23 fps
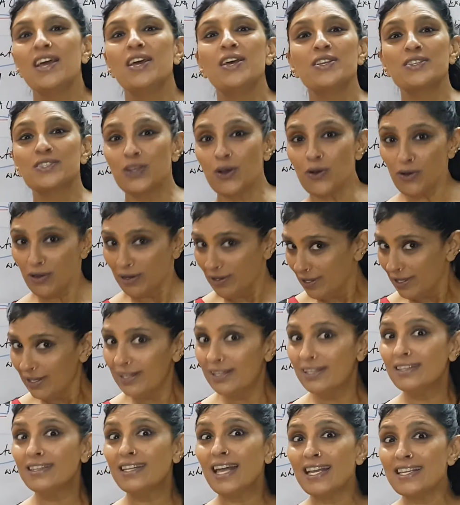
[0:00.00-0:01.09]
So
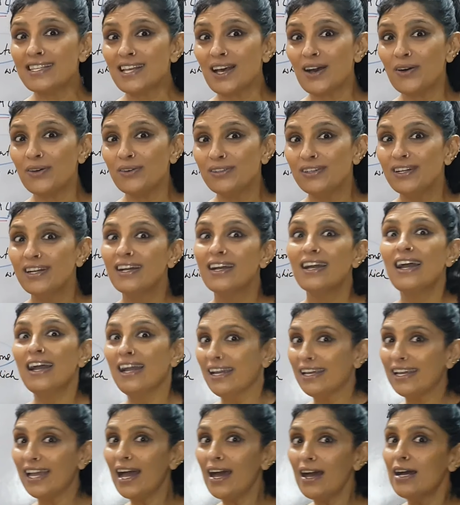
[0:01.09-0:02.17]
that's how.
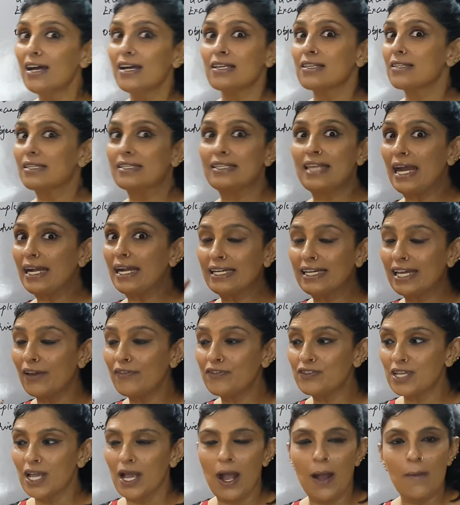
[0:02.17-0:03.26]
Yeah, that
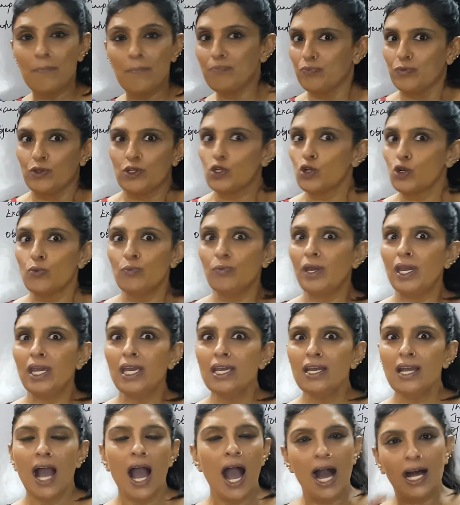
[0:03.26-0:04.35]
gives to
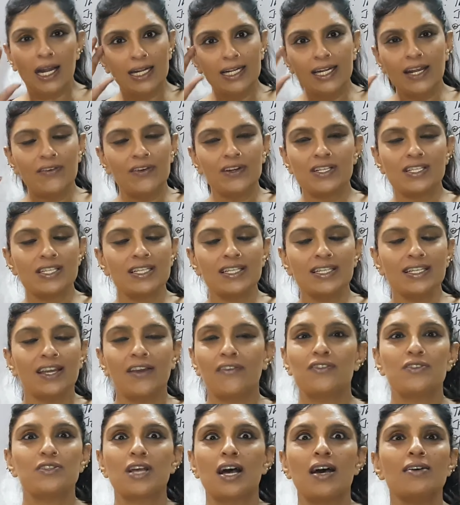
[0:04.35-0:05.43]
me, Harley Davidson
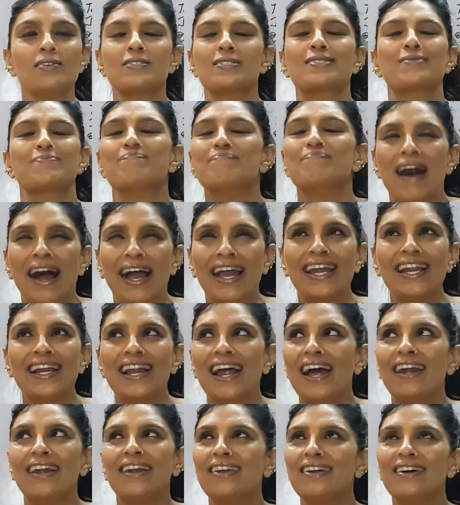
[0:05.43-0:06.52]
gives a smile
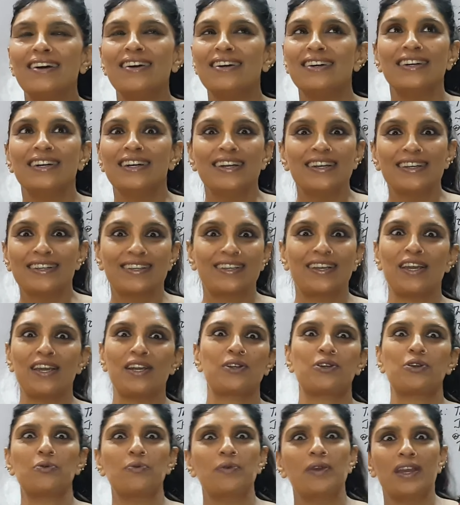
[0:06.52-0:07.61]
and a
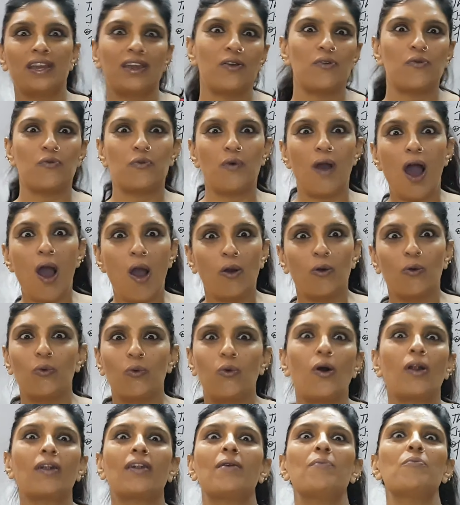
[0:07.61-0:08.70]
kick to me. Wow,
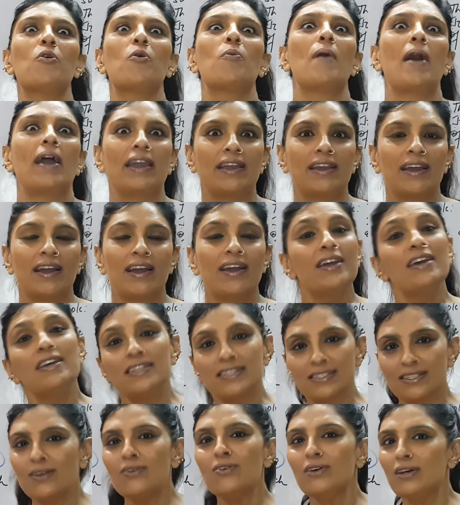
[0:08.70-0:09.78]
what a mobile.
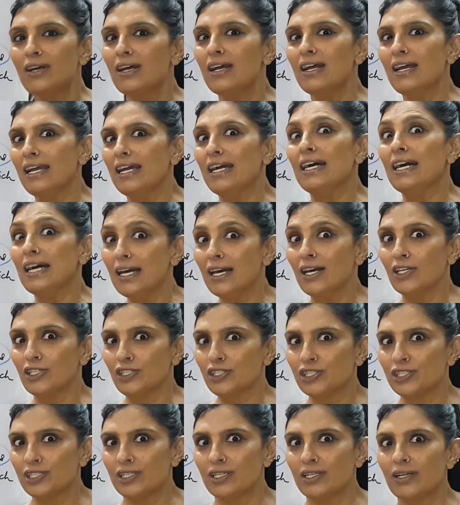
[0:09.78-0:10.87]
So
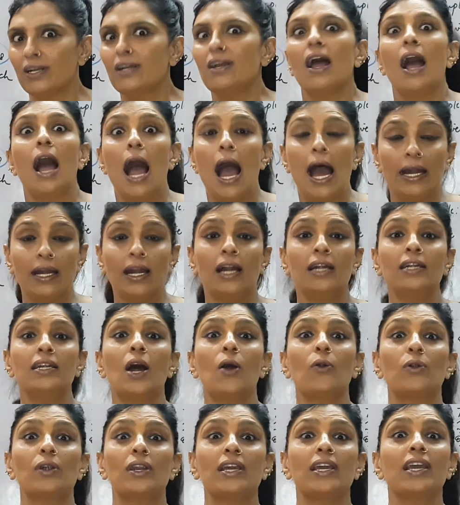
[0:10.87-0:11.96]
urge, and
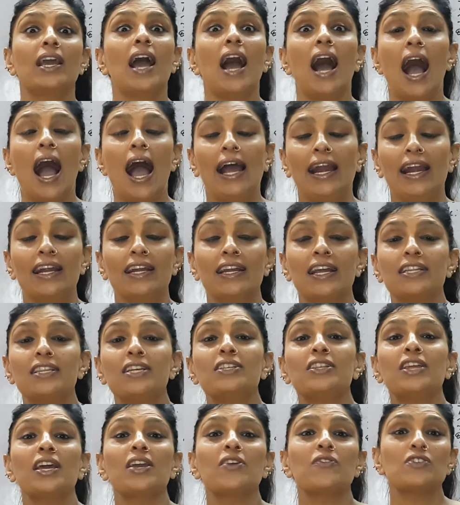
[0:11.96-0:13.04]
undoubtedly, and another
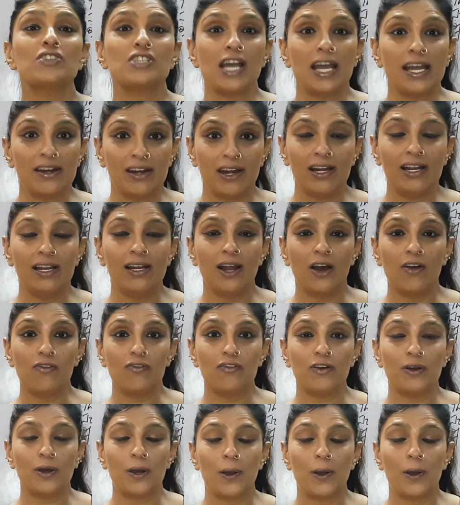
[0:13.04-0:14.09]
thing which I really love